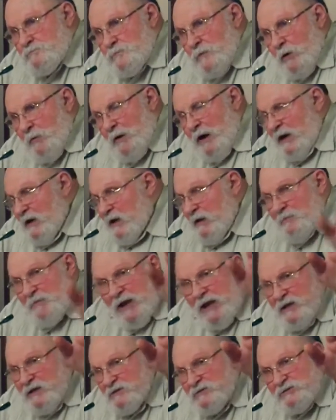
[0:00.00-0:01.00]
Nobody can
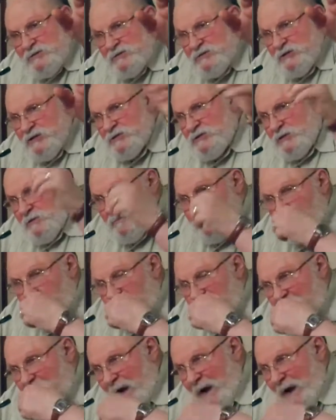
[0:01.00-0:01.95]
make this decision for you.